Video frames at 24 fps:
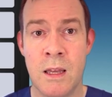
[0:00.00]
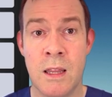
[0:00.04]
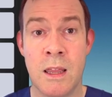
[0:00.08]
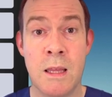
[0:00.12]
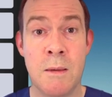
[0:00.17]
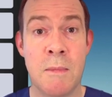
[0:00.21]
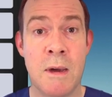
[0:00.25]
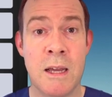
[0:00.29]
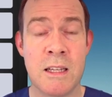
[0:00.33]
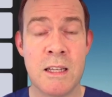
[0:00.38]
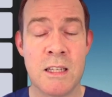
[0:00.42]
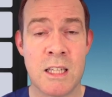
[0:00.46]

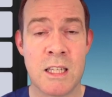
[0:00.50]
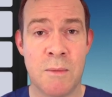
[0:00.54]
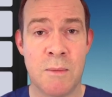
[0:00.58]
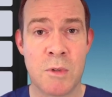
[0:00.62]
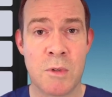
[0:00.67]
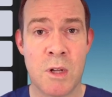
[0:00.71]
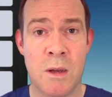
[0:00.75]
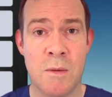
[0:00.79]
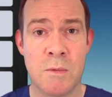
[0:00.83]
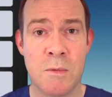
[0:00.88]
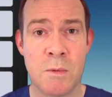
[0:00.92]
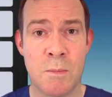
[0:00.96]
There may
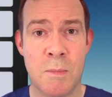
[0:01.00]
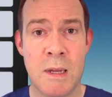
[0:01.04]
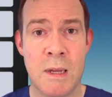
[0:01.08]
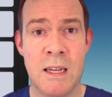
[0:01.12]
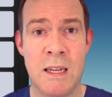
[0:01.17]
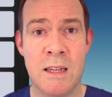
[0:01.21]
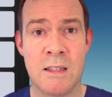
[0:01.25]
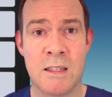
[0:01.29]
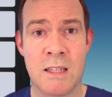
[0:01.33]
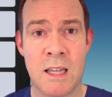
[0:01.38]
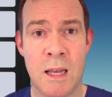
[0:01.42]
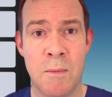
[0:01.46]
sometimes
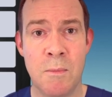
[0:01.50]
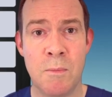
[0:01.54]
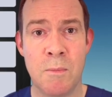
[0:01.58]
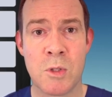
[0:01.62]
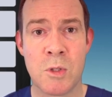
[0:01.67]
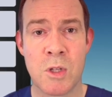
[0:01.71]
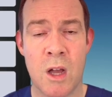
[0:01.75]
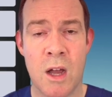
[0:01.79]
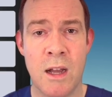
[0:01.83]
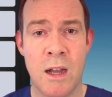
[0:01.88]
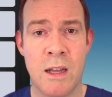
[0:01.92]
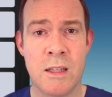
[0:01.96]
be some
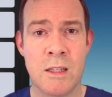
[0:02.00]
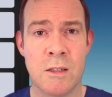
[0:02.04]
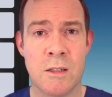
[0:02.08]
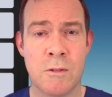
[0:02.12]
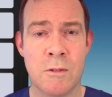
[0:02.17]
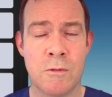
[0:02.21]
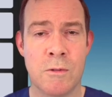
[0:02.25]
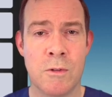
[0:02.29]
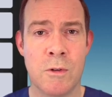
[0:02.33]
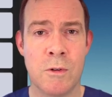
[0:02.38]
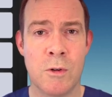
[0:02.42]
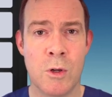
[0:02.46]
signs
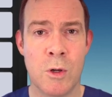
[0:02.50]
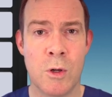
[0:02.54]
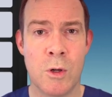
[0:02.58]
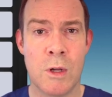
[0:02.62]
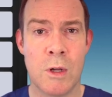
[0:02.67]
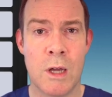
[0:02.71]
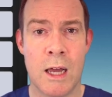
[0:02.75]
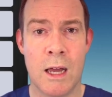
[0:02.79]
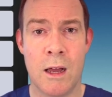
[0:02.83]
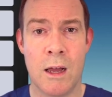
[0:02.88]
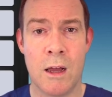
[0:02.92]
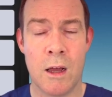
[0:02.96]
of
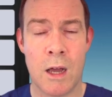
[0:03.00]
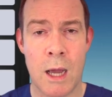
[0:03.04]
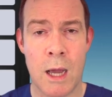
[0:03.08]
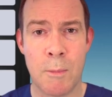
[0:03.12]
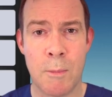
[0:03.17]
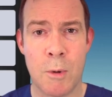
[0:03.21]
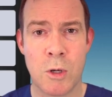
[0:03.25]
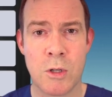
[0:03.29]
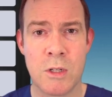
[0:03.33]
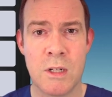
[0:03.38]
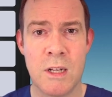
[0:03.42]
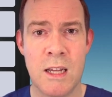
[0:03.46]

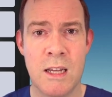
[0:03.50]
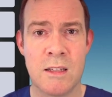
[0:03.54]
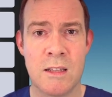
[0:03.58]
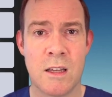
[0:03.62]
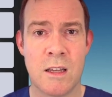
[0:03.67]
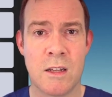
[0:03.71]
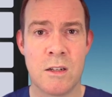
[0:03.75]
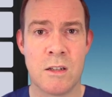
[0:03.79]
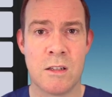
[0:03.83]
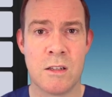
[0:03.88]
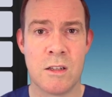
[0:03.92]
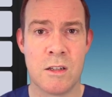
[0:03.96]
hypotony,
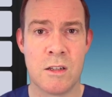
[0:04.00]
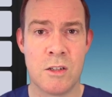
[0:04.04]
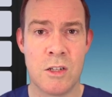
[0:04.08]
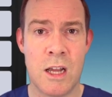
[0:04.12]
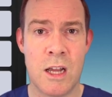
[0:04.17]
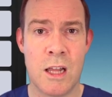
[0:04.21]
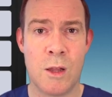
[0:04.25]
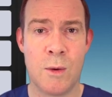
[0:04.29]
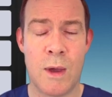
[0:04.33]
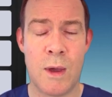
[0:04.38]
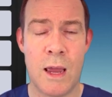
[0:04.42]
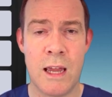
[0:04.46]
such as a
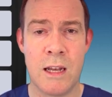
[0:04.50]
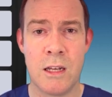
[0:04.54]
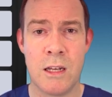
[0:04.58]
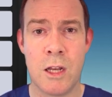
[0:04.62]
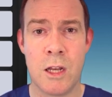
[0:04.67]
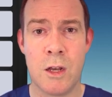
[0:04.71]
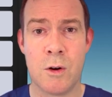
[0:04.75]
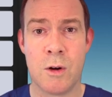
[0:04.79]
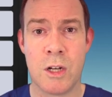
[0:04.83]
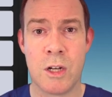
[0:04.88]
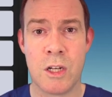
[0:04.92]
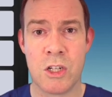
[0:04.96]
shallow
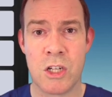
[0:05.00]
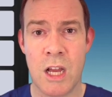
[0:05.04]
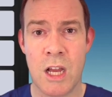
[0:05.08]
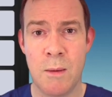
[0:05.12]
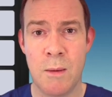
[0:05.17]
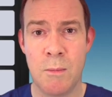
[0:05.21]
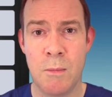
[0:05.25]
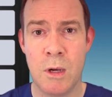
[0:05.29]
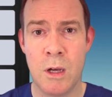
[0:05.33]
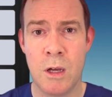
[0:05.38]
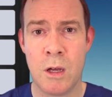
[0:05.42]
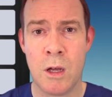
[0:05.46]
anterior
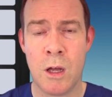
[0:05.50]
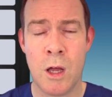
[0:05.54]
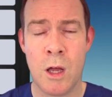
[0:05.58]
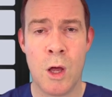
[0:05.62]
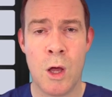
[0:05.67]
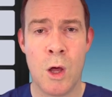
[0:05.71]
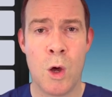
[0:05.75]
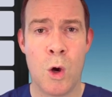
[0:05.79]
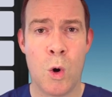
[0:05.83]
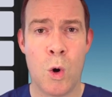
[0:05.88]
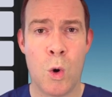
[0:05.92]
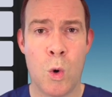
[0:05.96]
chamber
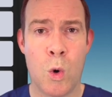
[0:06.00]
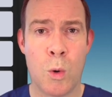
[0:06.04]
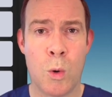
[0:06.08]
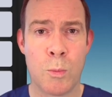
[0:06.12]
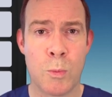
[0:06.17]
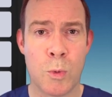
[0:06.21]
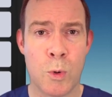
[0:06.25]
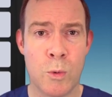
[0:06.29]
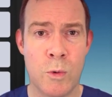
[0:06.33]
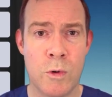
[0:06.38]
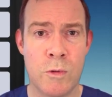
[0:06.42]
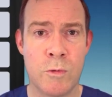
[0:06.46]
or
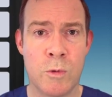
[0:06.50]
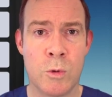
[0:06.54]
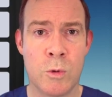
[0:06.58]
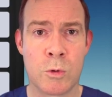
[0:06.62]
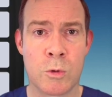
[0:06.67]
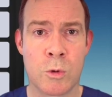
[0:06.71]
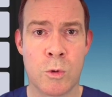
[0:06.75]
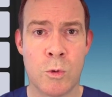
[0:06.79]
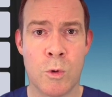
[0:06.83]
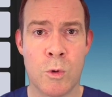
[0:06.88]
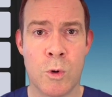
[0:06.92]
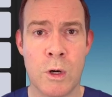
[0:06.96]
peripheral
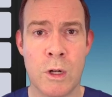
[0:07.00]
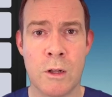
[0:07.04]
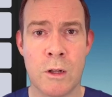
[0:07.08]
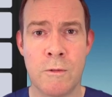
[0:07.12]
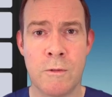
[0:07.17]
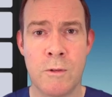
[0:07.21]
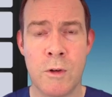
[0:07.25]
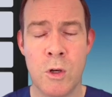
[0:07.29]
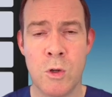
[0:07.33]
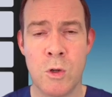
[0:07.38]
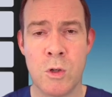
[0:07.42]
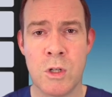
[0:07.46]
choroidal
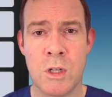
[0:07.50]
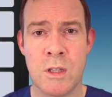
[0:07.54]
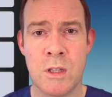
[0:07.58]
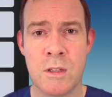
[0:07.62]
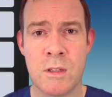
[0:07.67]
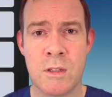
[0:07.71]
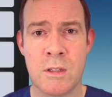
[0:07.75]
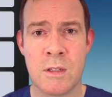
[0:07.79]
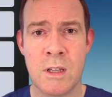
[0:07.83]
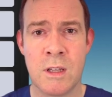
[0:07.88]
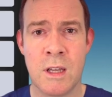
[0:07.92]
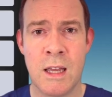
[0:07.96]

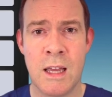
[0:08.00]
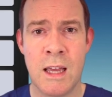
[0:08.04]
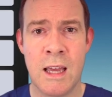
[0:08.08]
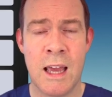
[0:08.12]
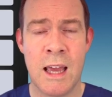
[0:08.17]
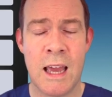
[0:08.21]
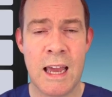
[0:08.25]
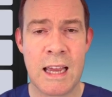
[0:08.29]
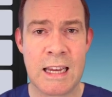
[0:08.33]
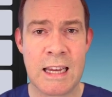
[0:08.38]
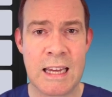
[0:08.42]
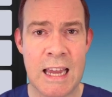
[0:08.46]
effusions.
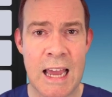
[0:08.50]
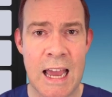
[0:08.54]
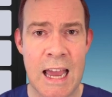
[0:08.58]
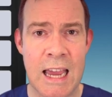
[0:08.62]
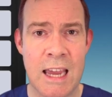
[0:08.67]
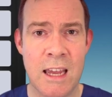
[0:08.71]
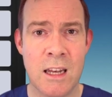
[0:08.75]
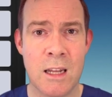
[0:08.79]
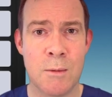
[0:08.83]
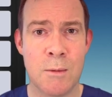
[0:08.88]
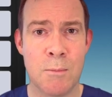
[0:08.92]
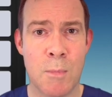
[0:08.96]

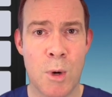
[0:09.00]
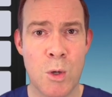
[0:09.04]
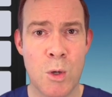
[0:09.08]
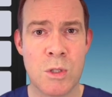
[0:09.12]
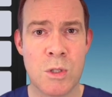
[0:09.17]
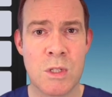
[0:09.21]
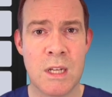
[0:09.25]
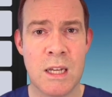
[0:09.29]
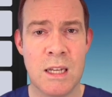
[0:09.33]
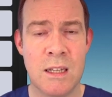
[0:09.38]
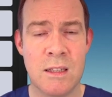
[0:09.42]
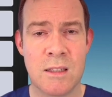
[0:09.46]
Again, in
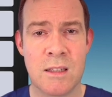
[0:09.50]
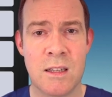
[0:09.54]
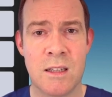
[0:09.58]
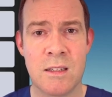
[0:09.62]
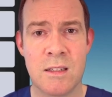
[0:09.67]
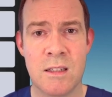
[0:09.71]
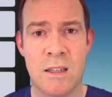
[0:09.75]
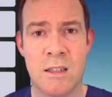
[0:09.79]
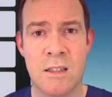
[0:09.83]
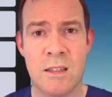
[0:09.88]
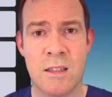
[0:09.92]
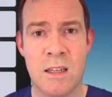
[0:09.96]
most
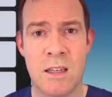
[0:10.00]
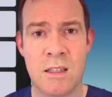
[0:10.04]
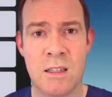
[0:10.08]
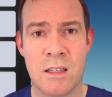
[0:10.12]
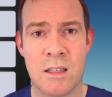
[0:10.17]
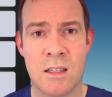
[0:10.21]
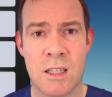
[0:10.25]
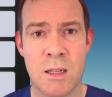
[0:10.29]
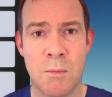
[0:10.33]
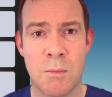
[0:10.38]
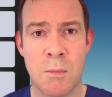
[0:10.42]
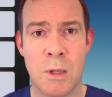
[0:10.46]
instances, these
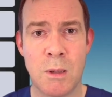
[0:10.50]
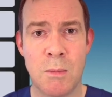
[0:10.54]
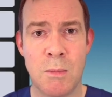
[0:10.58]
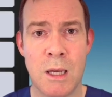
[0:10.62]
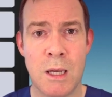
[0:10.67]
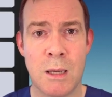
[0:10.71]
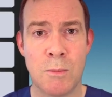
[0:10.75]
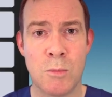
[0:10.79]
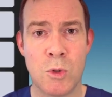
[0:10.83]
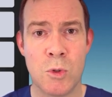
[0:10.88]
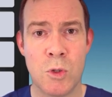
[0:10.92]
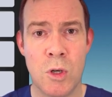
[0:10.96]
can simply
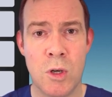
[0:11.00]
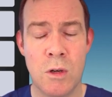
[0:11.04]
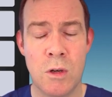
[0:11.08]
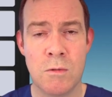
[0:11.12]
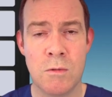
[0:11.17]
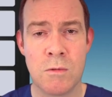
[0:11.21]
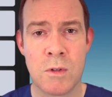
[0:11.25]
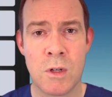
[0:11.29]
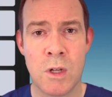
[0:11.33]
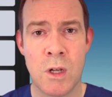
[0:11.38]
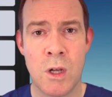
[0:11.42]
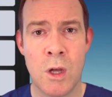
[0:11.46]
be
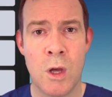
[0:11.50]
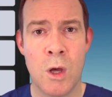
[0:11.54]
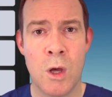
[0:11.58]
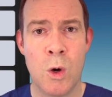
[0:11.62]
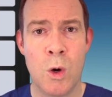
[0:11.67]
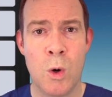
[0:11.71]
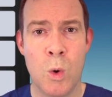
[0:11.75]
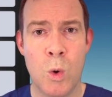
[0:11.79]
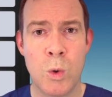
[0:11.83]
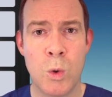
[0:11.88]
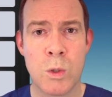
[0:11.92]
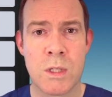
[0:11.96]
observed,
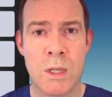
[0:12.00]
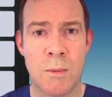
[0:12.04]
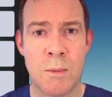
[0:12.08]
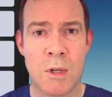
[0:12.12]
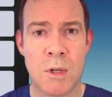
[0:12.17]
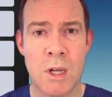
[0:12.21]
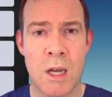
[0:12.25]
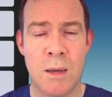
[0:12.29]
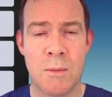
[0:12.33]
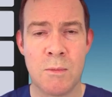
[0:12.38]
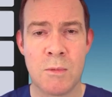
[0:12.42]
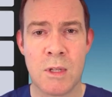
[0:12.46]
or
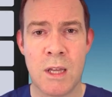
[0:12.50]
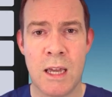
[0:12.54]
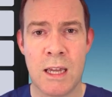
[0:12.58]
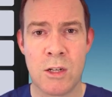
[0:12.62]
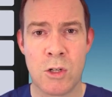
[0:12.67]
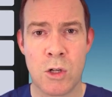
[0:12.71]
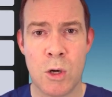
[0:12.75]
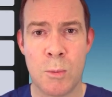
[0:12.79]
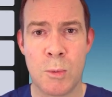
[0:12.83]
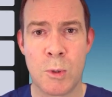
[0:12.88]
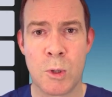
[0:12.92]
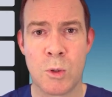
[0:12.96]
sometimes a
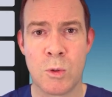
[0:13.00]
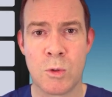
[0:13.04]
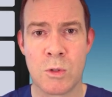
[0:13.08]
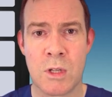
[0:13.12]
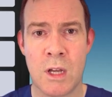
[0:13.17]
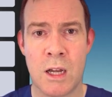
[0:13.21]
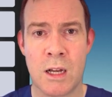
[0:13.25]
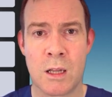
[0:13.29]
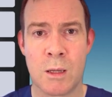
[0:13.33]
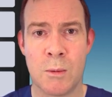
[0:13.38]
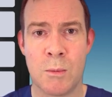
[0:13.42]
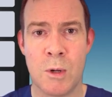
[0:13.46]
topical
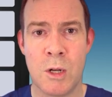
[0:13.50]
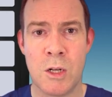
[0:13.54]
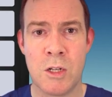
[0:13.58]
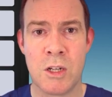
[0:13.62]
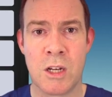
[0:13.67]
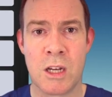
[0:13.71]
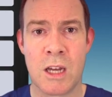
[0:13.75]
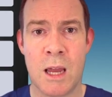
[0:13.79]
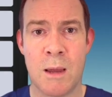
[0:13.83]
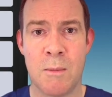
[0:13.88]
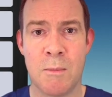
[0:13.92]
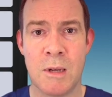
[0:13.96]

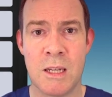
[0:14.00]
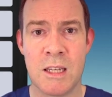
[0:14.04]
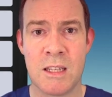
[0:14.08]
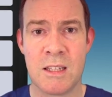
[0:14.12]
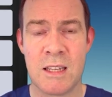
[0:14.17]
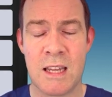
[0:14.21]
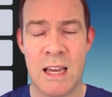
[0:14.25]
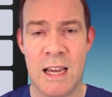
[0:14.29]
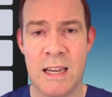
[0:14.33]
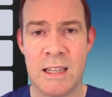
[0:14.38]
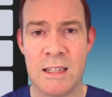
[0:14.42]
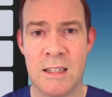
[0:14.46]
cycloplegic can be
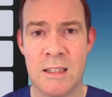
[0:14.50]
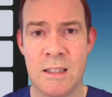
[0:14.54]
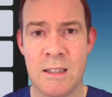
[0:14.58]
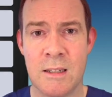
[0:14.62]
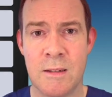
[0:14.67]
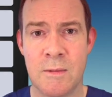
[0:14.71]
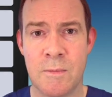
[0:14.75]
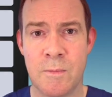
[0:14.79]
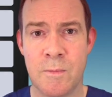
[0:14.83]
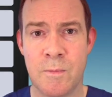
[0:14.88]
started.